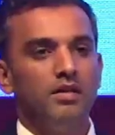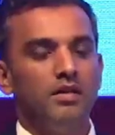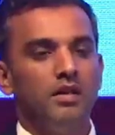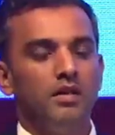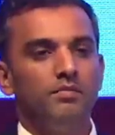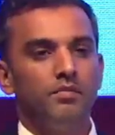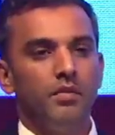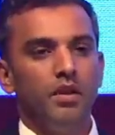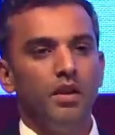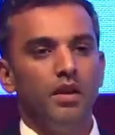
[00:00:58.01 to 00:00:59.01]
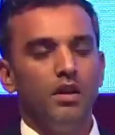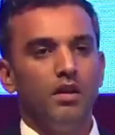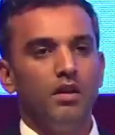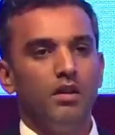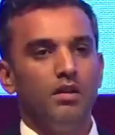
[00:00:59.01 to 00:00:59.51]
a
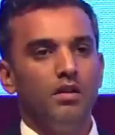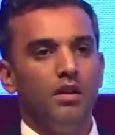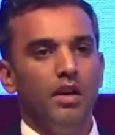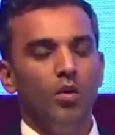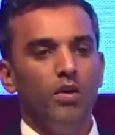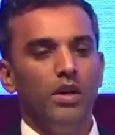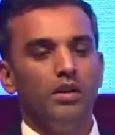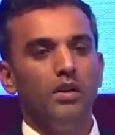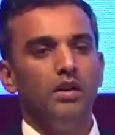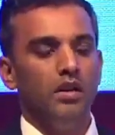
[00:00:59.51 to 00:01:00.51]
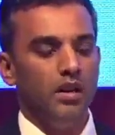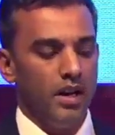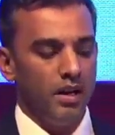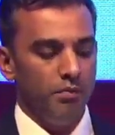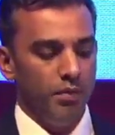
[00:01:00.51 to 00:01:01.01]
innovator and